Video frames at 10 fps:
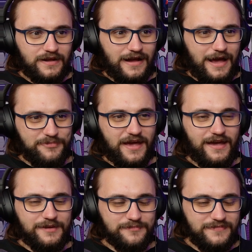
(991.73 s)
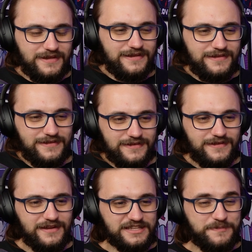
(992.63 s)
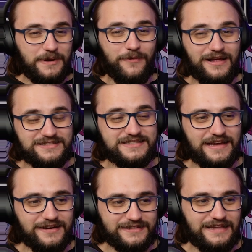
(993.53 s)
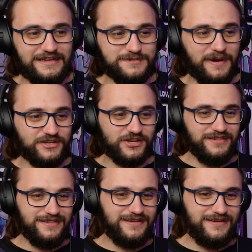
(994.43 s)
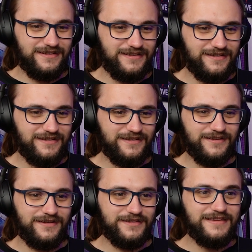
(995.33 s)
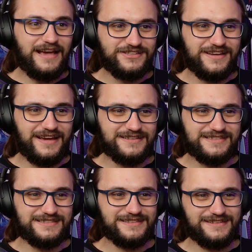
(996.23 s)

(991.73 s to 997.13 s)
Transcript: At game. It's been a while since I heard that expression. Yes, she is.